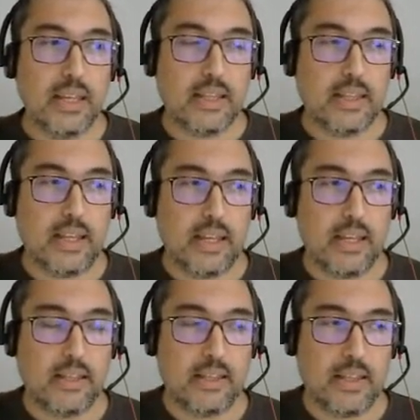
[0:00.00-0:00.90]
the
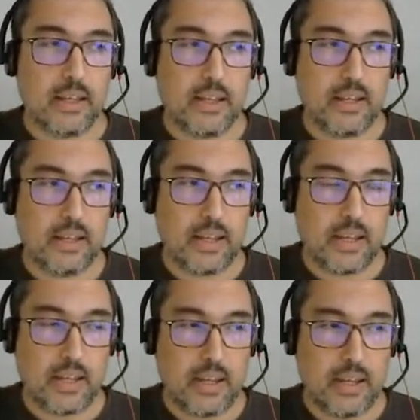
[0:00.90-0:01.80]
the
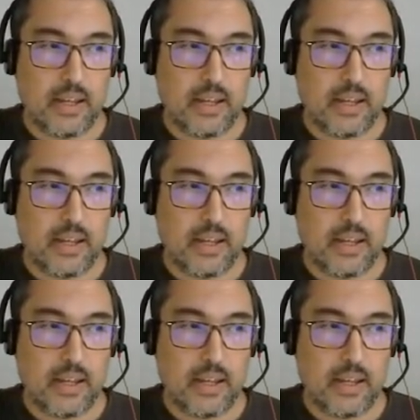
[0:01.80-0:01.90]
eh,